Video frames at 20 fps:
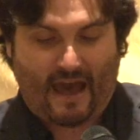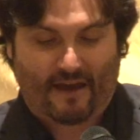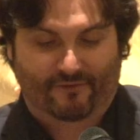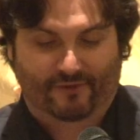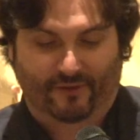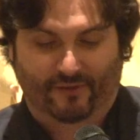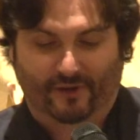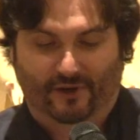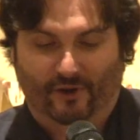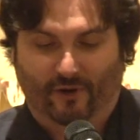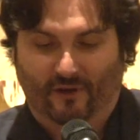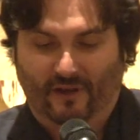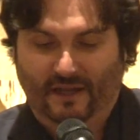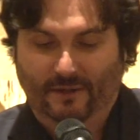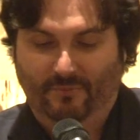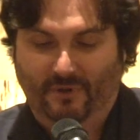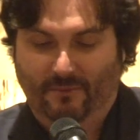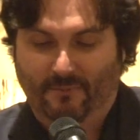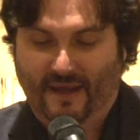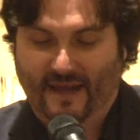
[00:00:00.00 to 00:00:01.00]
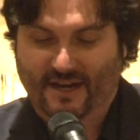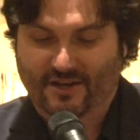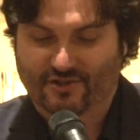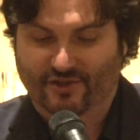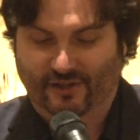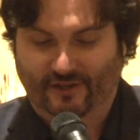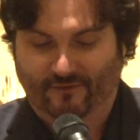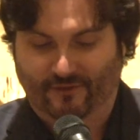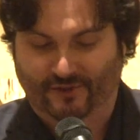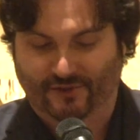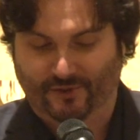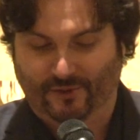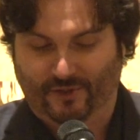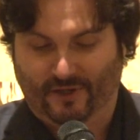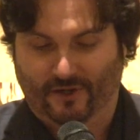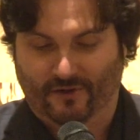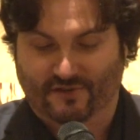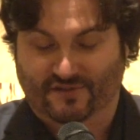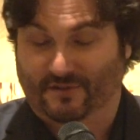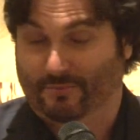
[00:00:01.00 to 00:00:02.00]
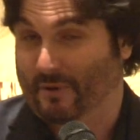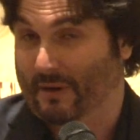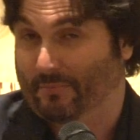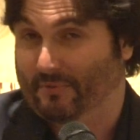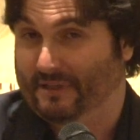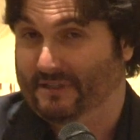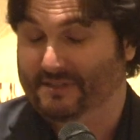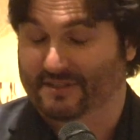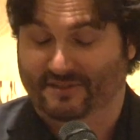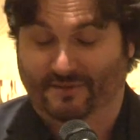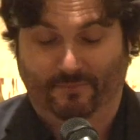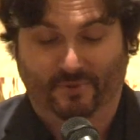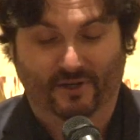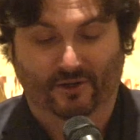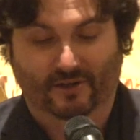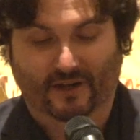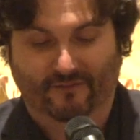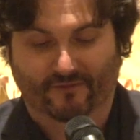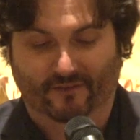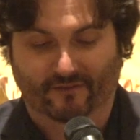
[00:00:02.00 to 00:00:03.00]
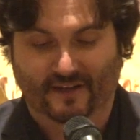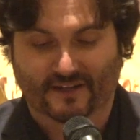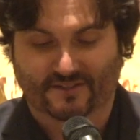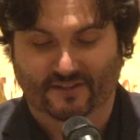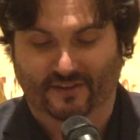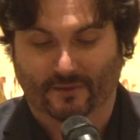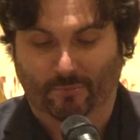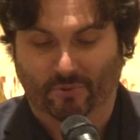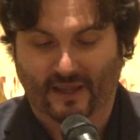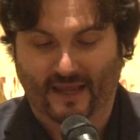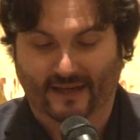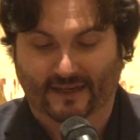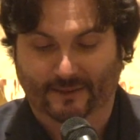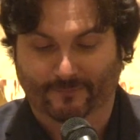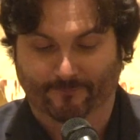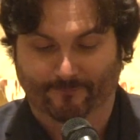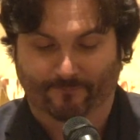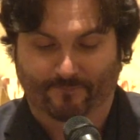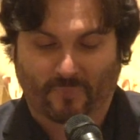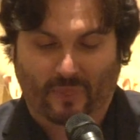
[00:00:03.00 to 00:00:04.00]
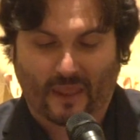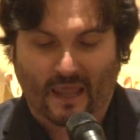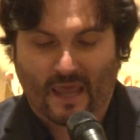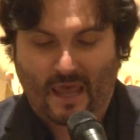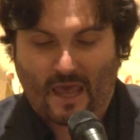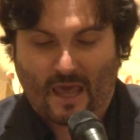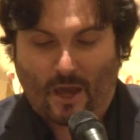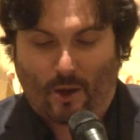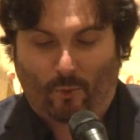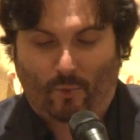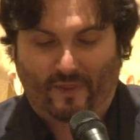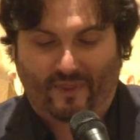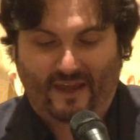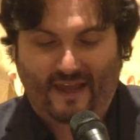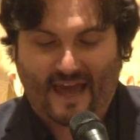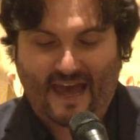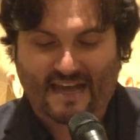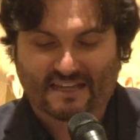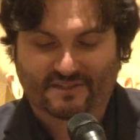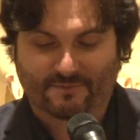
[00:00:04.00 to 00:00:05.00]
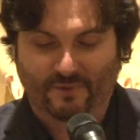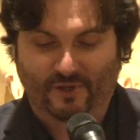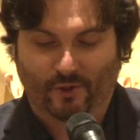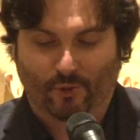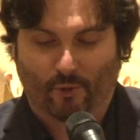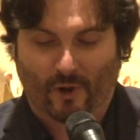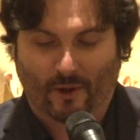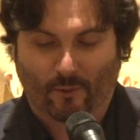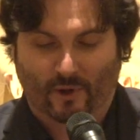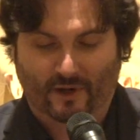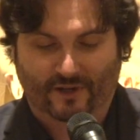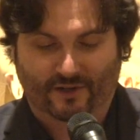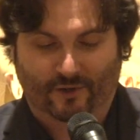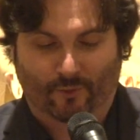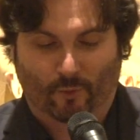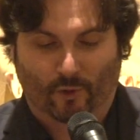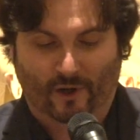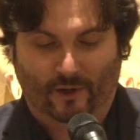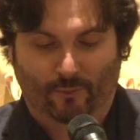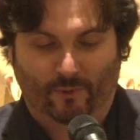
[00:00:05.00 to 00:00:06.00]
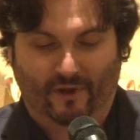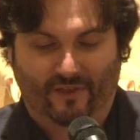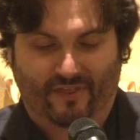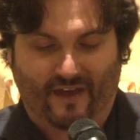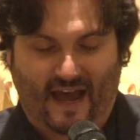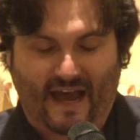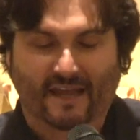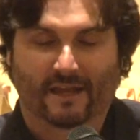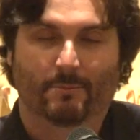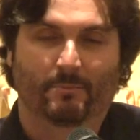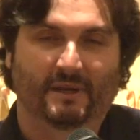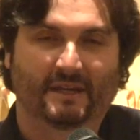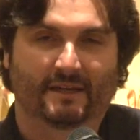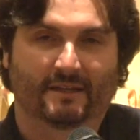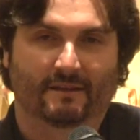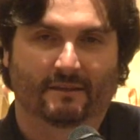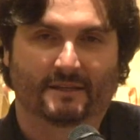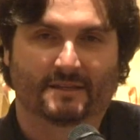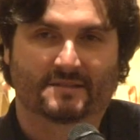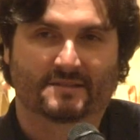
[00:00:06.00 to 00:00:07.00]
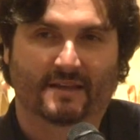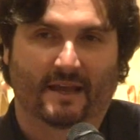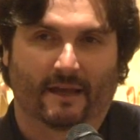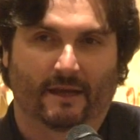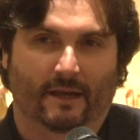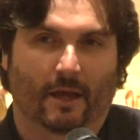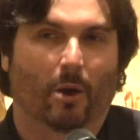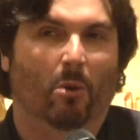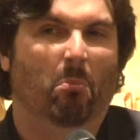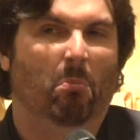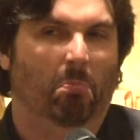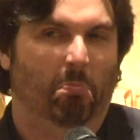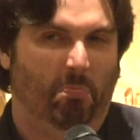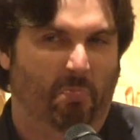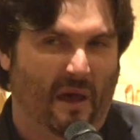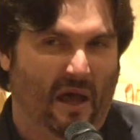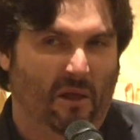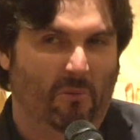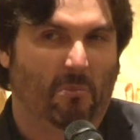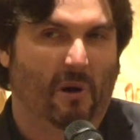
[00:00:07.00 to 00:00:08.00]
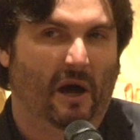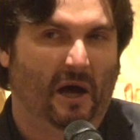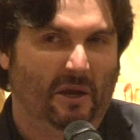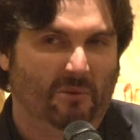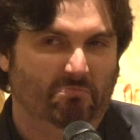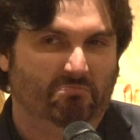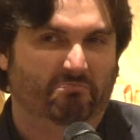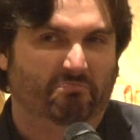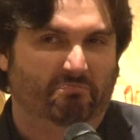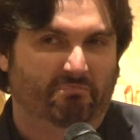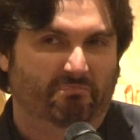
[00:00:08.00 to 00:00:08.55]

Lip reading: after the girl I'd been managing for 2 years abruptly disappeared off the face of the planet. When they asked me who I wanted to work with, I immediately said, Belmont.